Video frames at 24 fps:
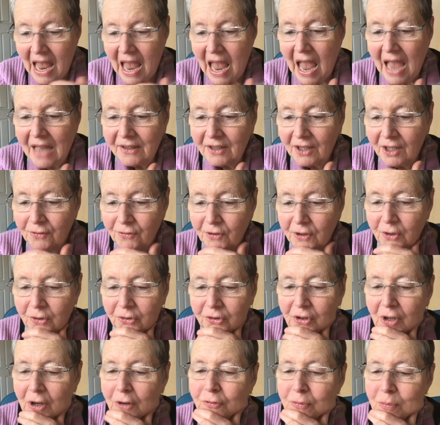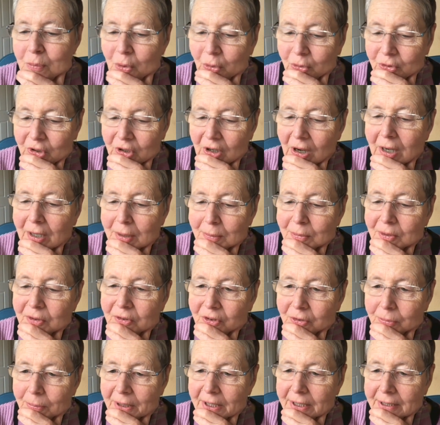and giving yourself more time
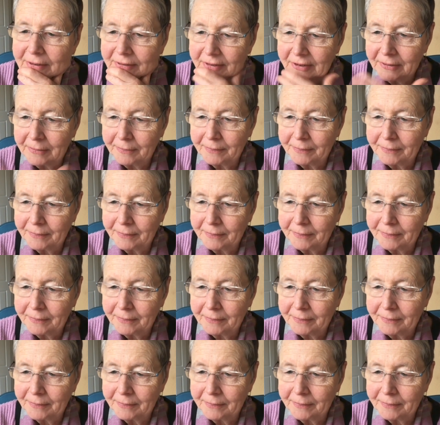and space.